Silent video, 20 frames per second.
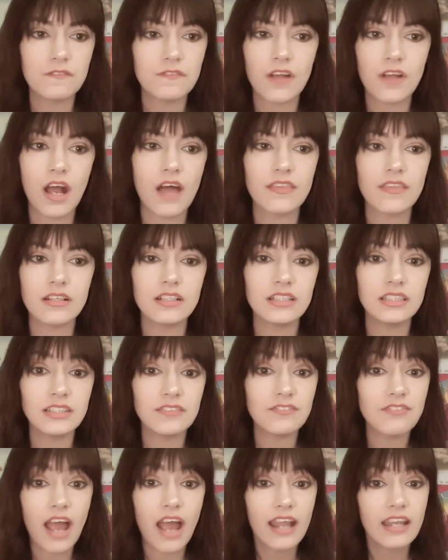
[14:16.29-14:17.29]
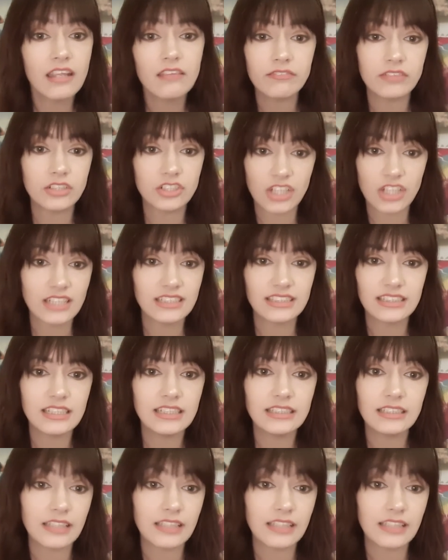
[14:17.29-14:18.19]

for others, fighting for justice,